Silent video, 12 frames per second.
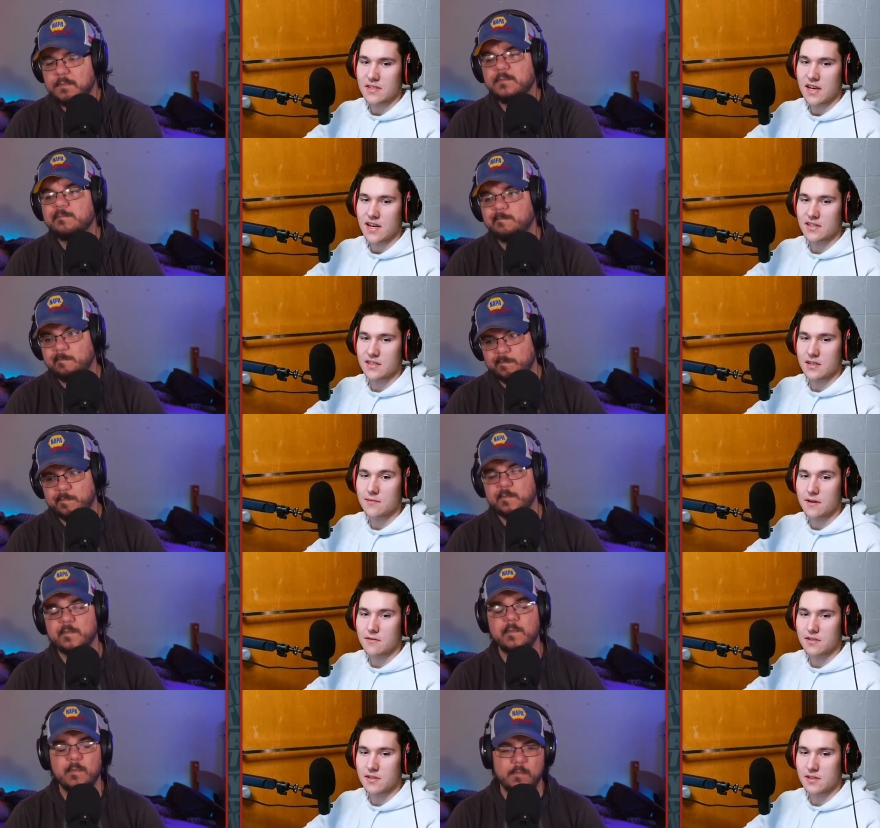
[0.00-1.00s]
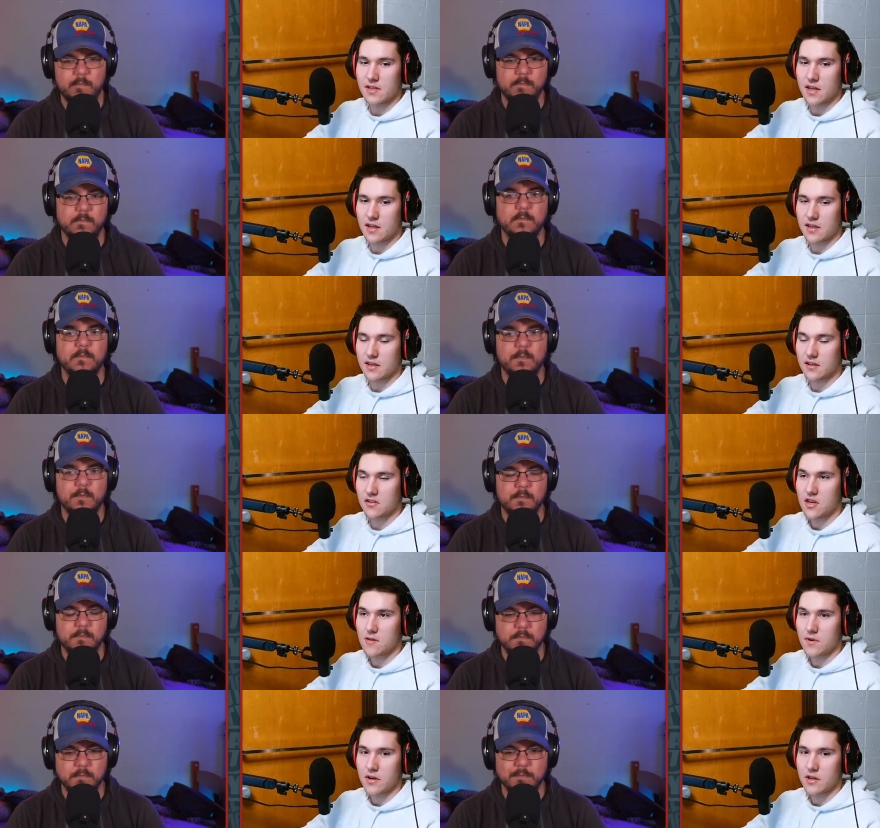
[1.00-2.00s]
Speaker 1: tag team ever since they
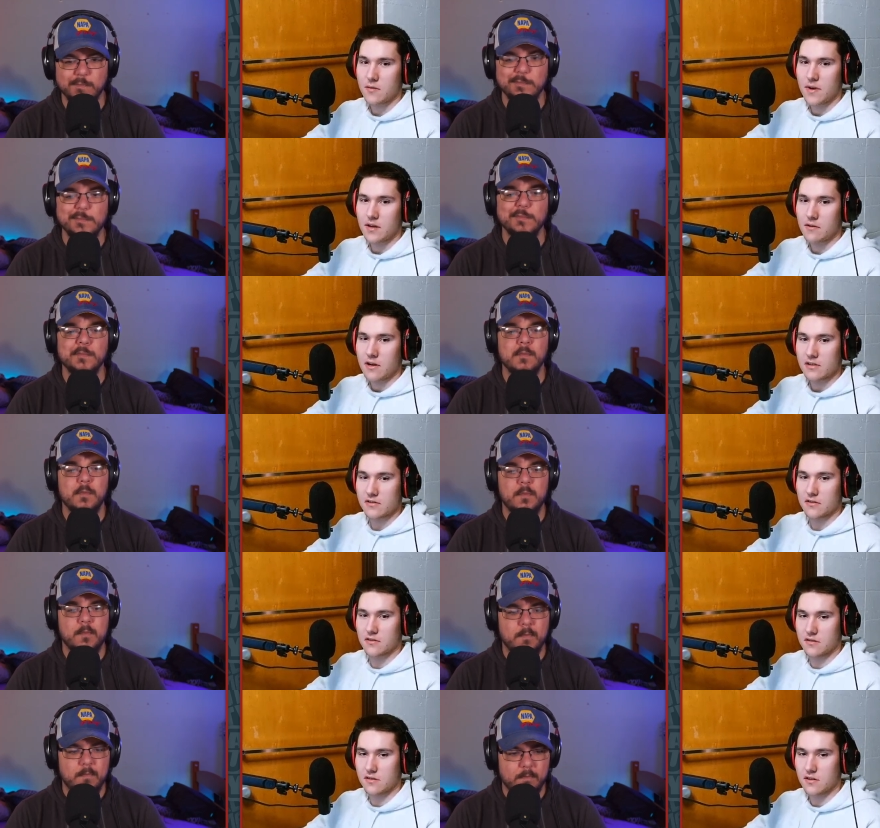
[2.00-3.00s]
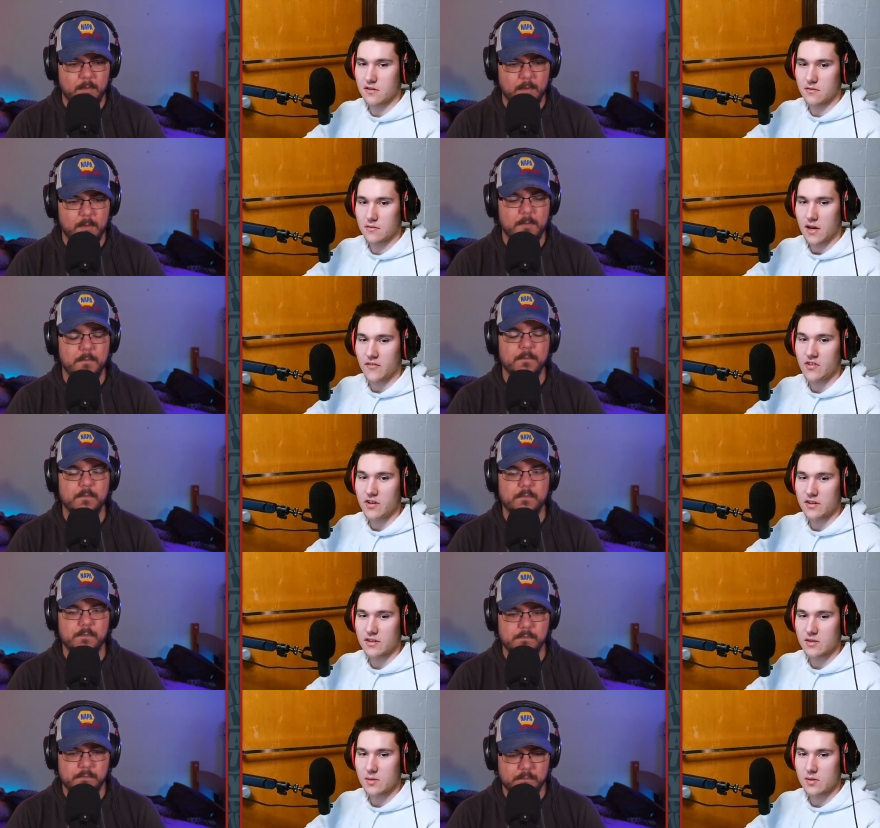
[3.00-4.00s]
came onto the main roster. So I feel
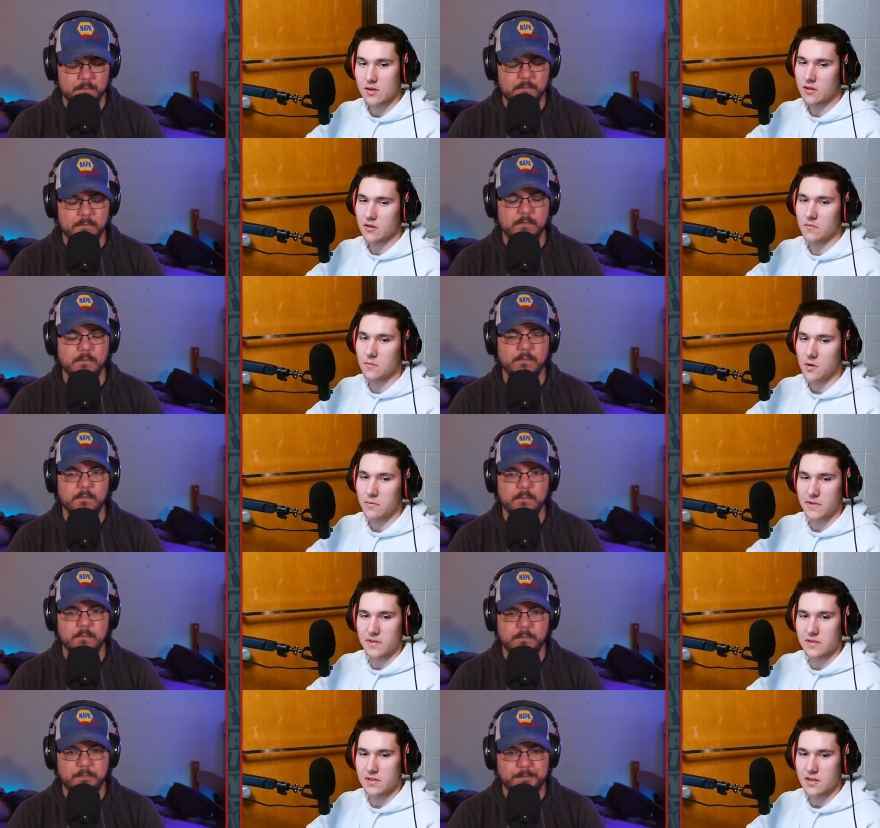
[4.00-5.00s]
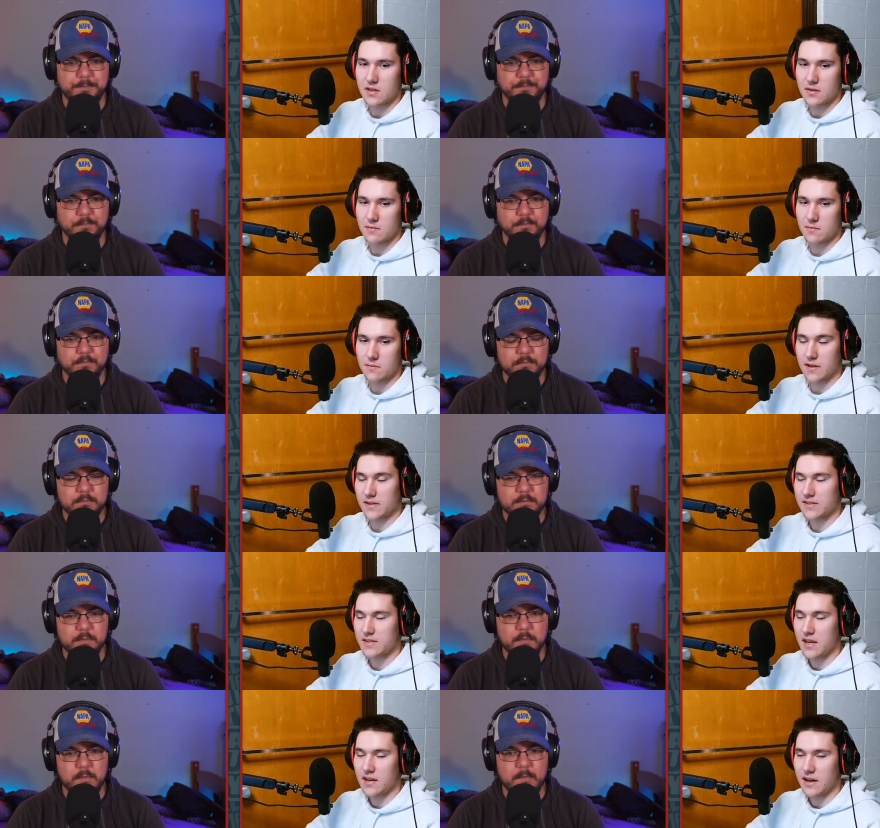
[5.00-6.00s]
like this was a good moment to see them like
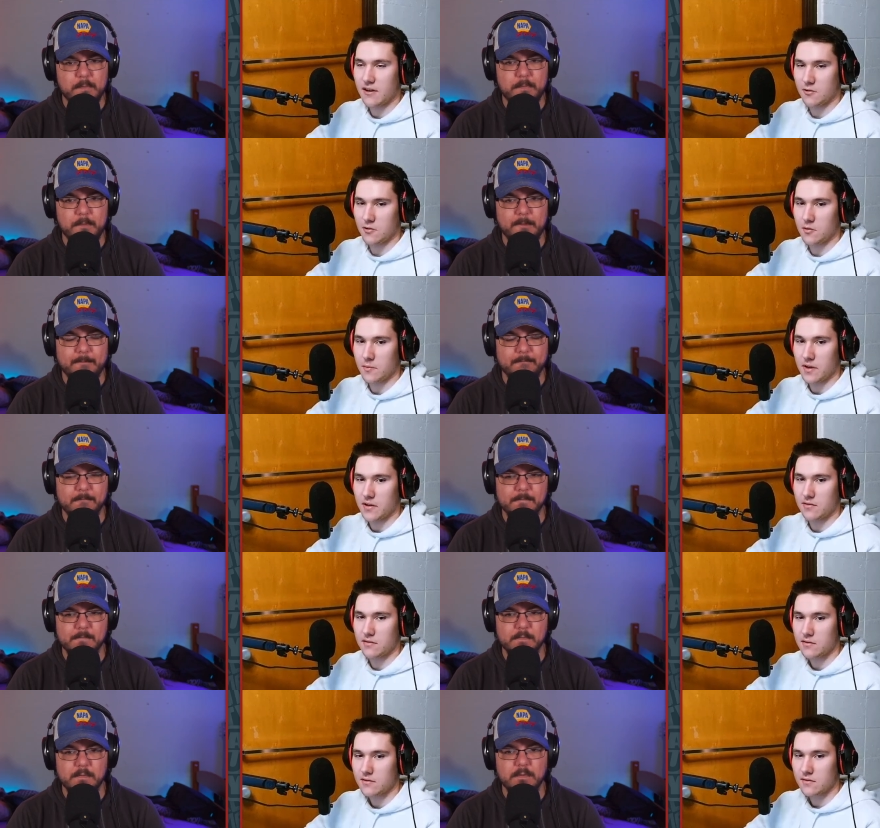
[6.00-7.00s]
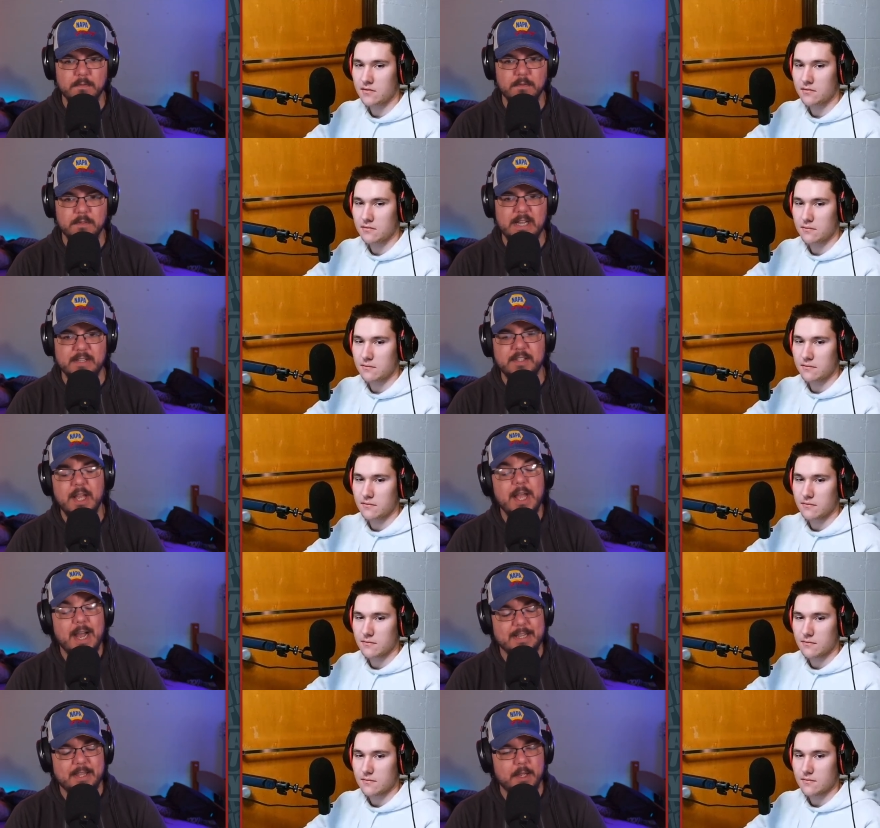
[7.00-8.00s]
stand
Speaker 2: out a little bit. Yes,
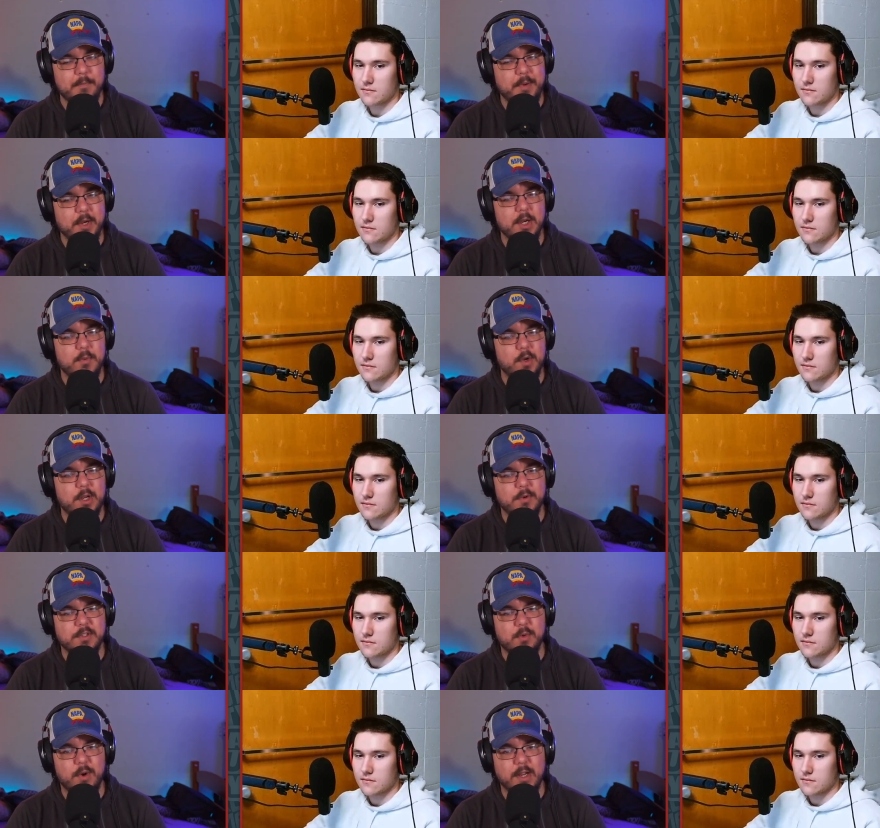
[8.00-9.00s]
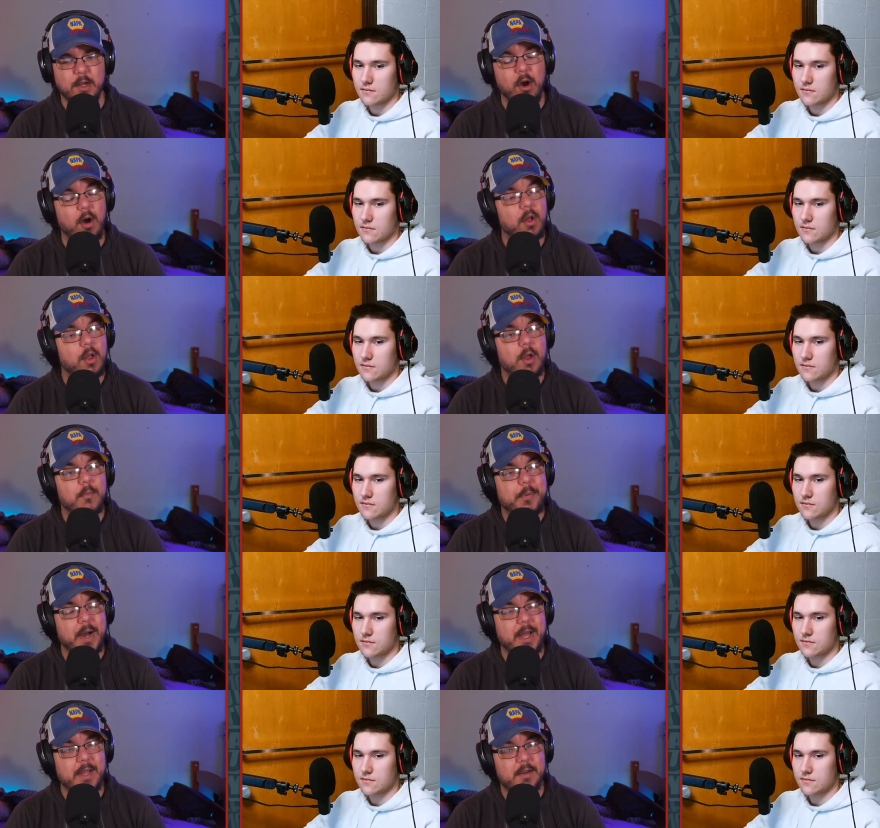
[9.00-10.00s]
I think Imperium winning was the right call,
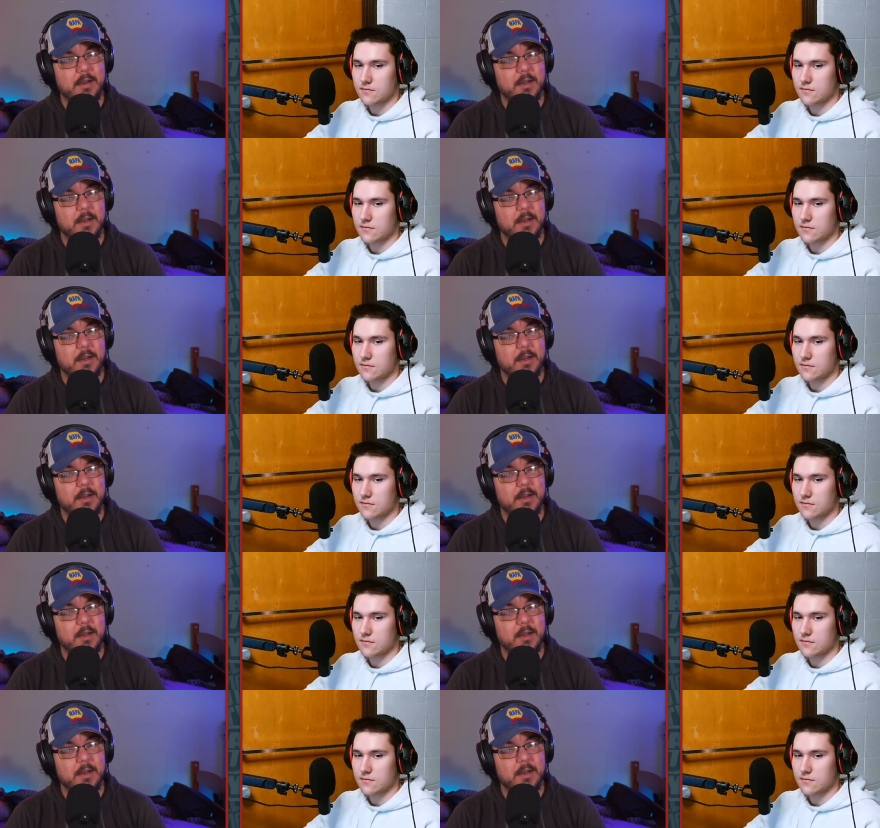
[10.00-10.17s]
but